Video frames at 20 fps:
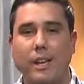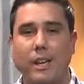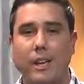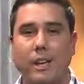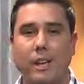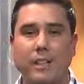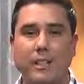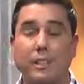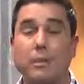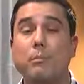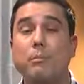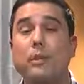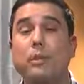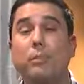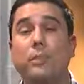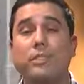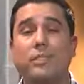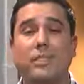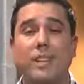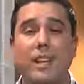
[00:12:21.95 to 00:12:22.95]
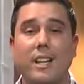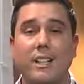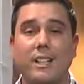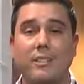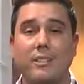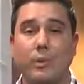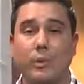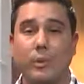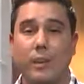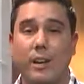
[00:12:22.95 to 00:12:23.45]
and can be
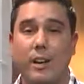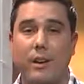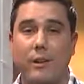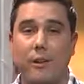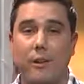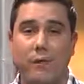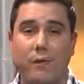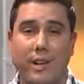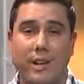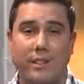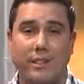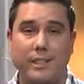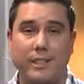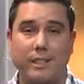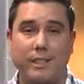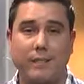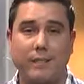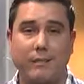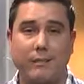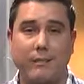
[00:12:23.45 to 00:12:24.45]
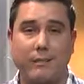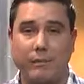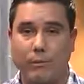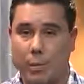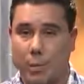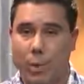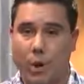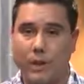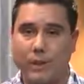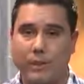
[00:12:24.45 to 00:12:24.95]
resized without affecting
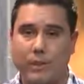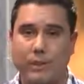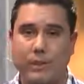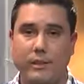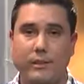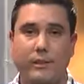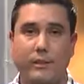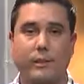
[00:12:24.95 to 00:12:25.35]
quality.